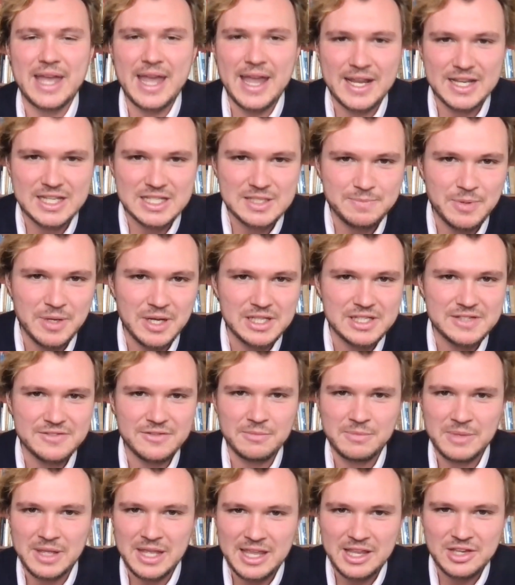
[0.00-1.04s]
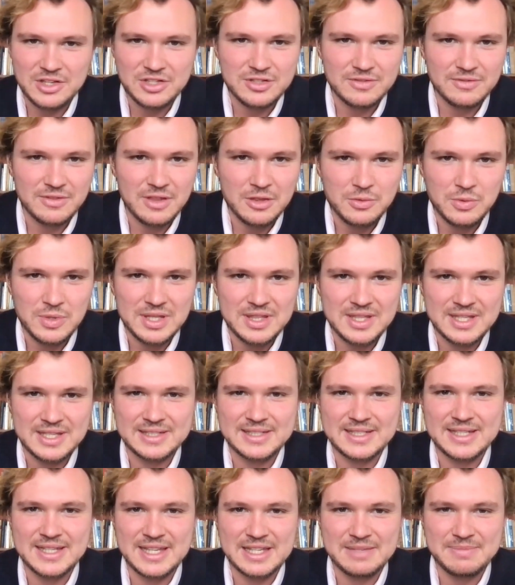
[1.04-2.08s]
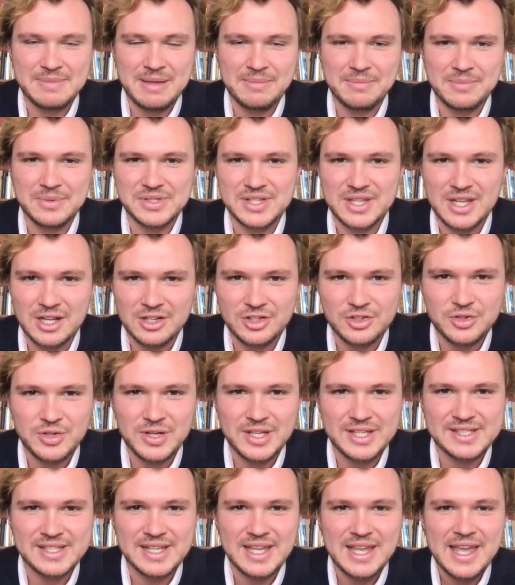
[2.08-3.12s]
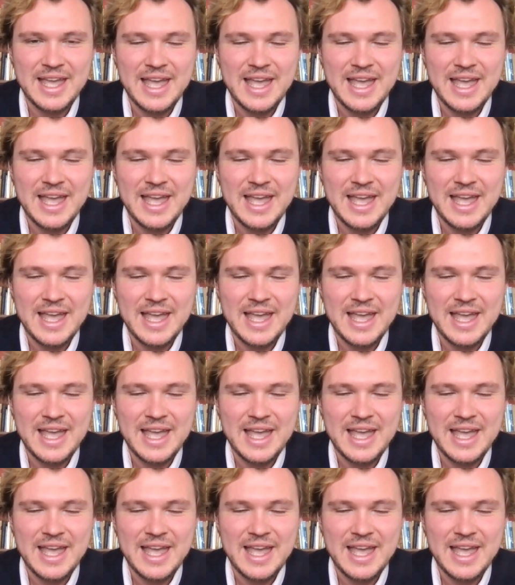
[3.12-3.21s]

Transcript: experts from each of the three Cs members' countries.